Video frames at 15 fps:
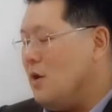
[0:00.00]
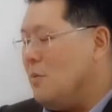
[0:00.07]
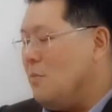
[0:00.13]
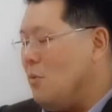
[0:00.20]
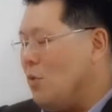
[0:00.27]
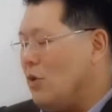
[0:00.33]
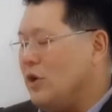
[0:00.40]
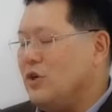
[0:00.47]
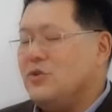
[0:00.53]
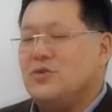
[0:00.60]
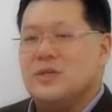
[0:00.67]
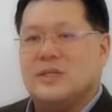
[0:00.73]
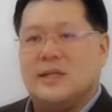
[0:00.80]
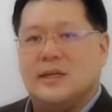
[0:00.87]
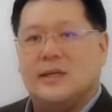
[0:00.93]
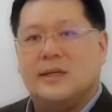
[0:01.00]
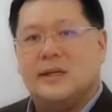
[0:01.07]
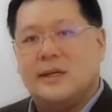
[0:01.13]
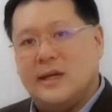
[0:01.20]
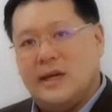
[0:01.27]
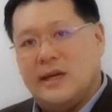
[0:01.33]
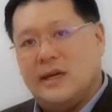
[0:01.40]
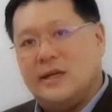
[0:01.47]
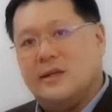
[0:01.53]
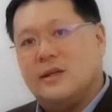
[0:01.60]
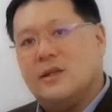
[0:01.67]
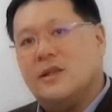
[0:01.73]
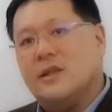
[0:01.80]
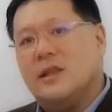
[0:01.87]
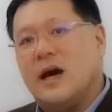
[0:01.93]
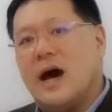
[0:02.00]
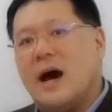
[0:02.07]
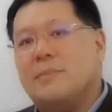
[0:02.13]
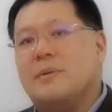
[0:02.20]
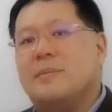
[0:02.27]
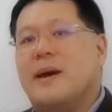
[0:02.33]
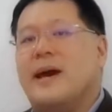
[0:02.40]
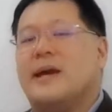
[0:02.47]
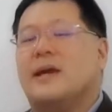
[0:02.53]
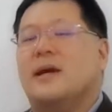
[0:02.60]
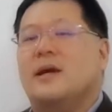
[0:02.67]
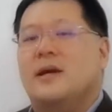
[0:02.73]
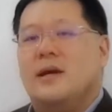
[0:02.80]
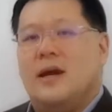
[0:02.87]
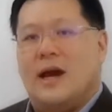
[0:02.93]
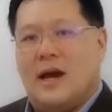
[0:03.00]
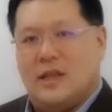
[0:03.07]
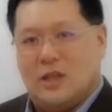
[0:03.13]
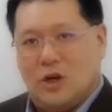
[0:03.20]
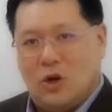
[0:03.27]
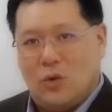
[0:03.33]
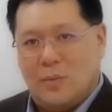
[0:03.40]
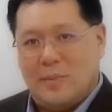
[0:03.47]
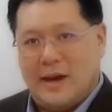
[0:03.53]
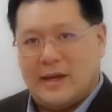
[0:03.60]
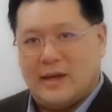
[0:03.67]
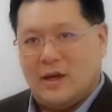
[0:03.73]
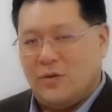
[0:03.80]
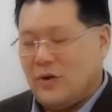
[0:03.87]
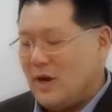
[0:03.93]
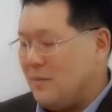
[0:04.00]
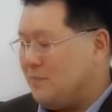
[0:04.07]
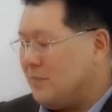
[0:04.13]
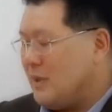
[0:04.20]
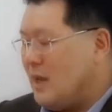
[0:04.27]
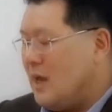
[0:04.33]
more interested in the upper back and the lower back area.